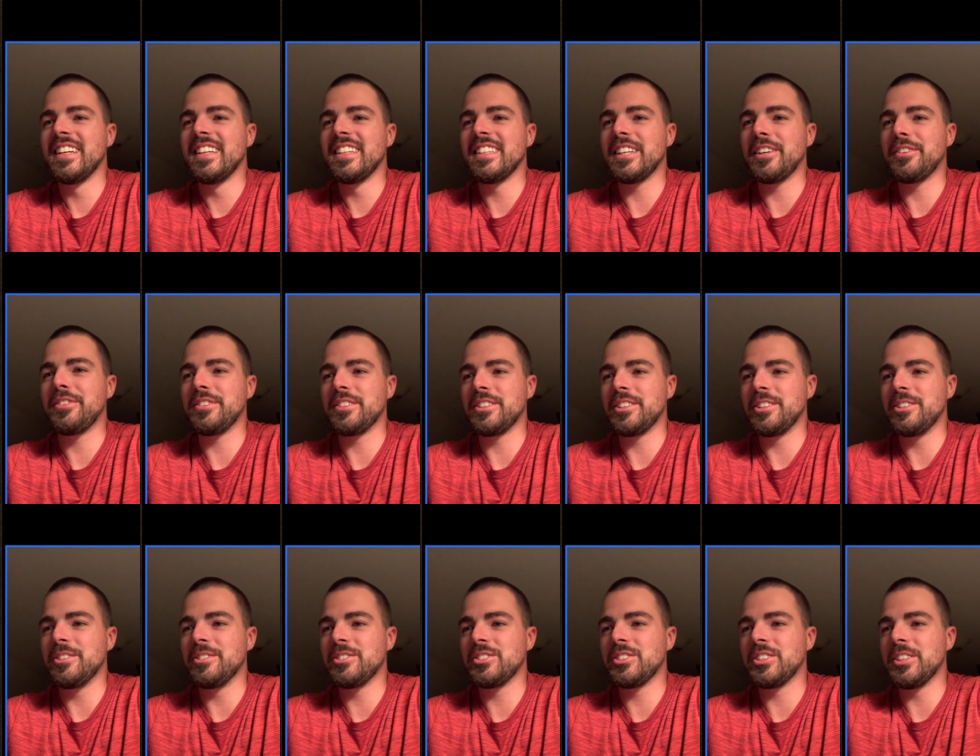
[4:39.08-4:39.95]
definitely
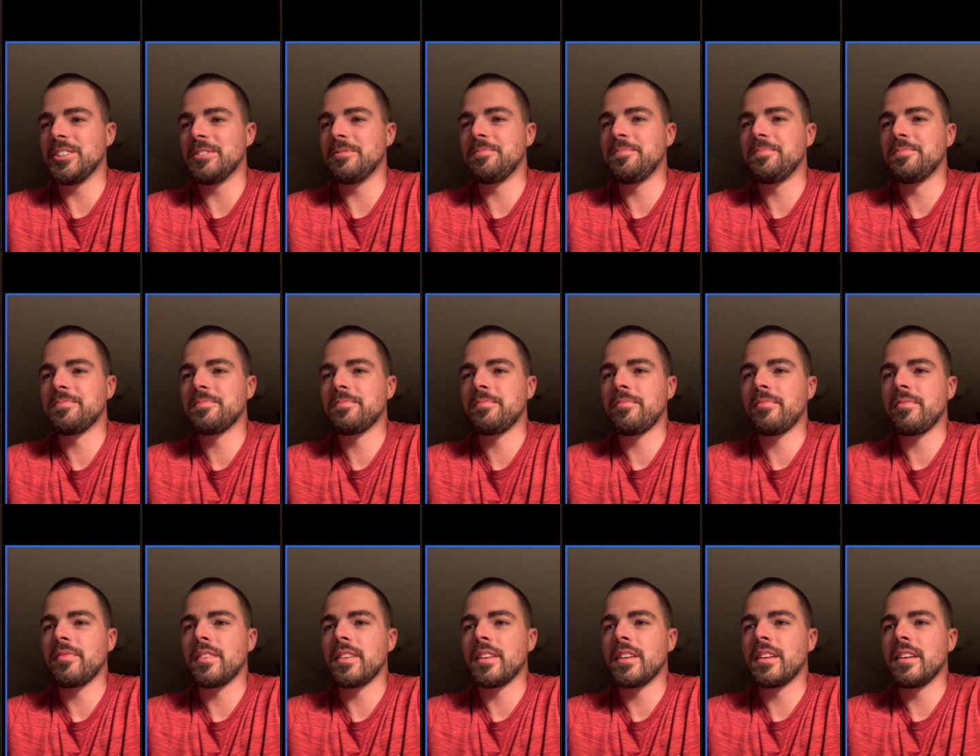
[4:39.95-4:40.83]
used it.
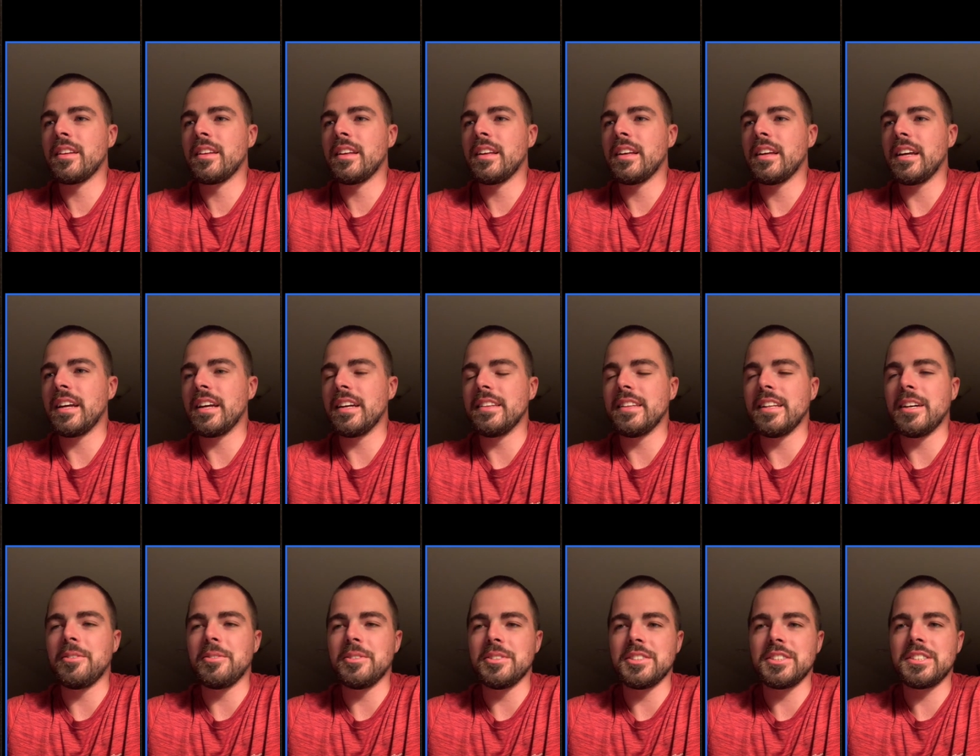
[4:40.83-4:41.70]
And
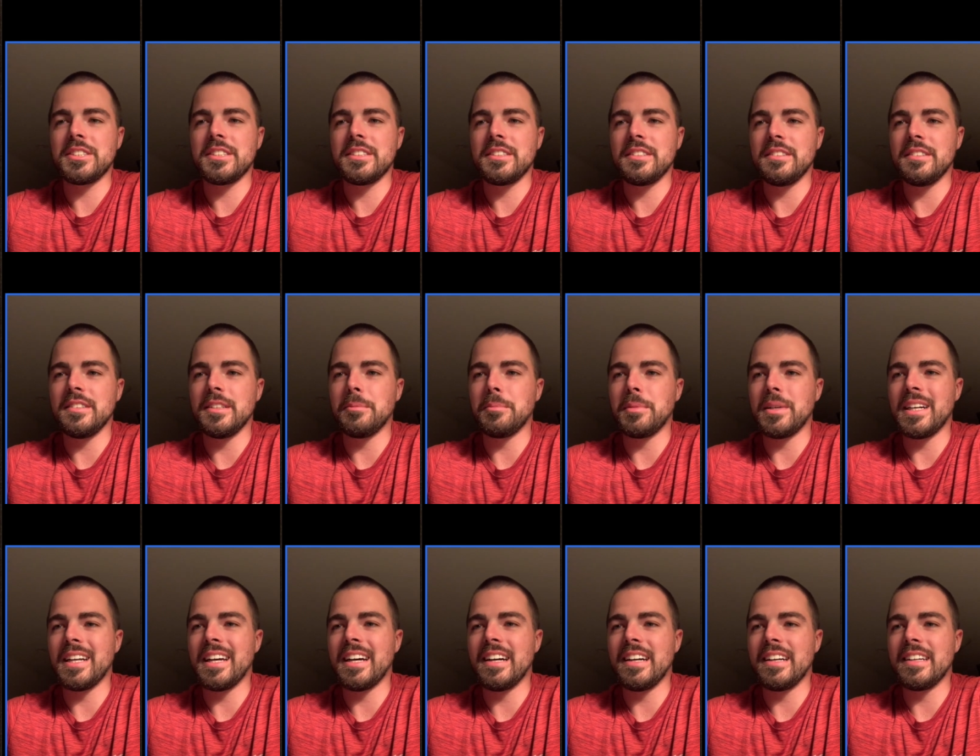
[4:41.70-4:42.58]
that was number
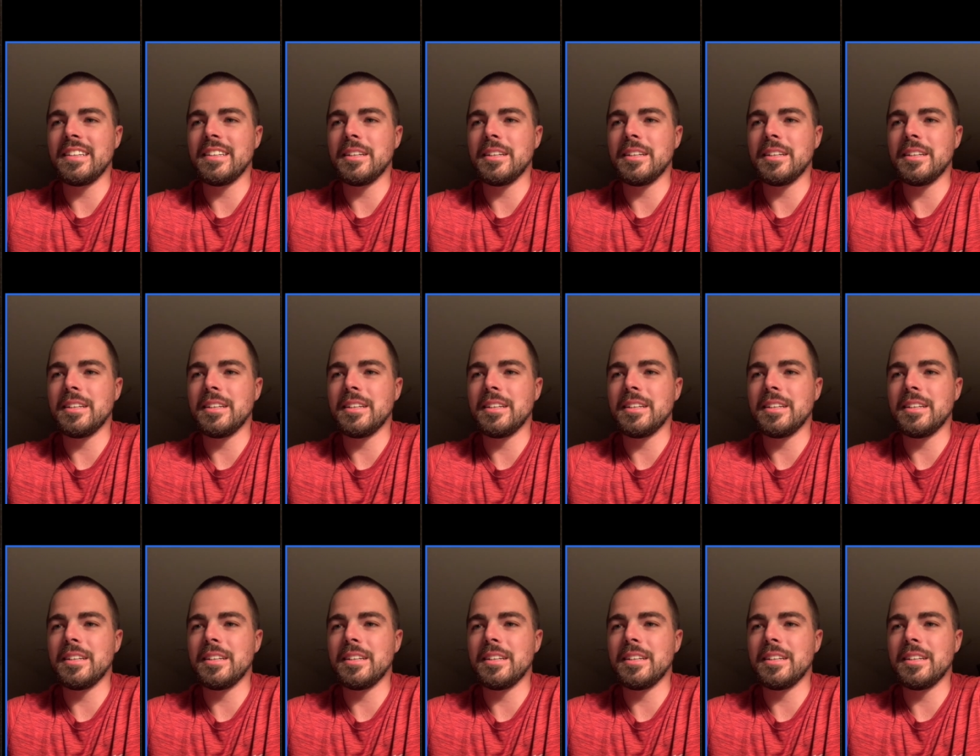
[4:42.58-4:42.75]
nine.